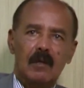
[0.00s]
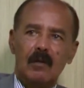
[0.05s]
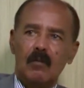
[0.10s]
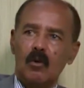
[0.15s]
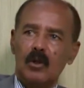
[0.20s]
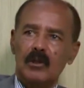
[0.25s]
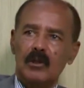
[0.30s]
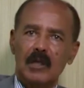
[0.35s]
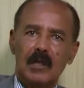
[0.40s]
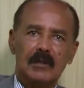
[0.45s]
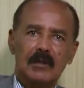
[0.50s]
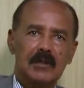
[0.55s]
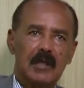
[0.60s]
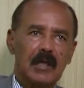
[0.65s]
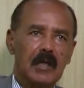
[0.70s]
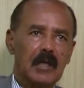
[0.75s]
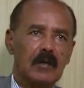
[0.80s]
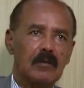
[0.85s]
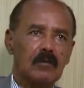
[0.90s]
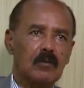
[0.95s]
what Russia
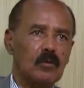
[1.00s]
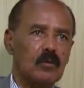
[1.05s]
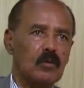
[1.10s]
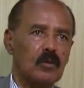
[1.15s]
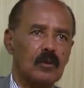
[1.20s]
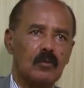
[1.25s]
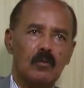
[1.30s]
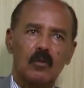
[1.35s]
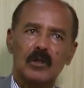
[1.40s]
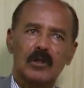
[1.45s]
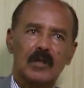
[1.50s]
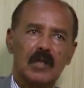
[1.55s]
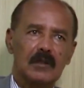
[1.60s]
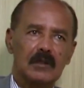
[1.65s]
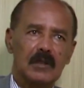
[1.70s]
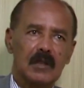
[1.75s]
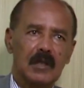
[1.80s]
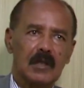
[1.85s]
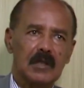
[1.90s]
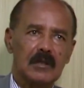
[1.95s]
can do and what
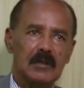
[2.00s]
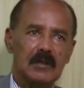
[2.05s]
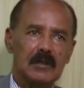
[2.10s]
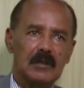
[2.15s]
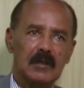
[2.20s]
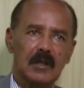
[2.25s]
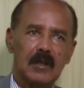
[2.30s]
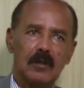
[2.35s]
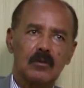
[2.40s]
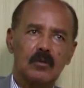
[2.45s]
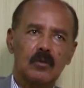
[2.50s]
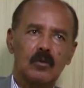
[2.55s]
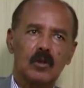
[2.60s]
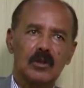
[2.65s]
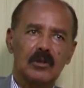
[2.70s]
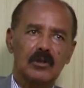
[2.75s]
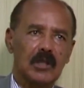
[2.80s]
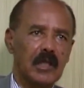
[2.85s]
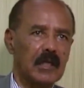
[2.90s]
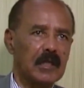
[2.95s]
other nations can do,
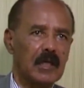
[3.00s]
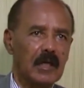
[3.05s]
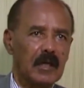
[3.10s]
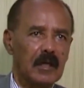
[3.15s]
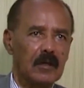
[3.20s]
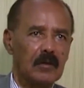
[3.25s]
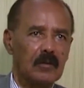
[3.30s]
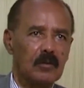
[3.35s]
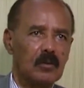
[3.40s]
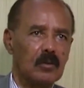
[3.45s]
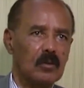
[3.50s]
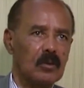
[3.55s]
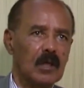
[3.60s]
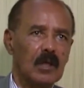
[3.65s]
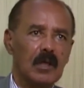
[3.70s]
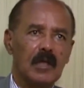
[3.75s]
what China can do,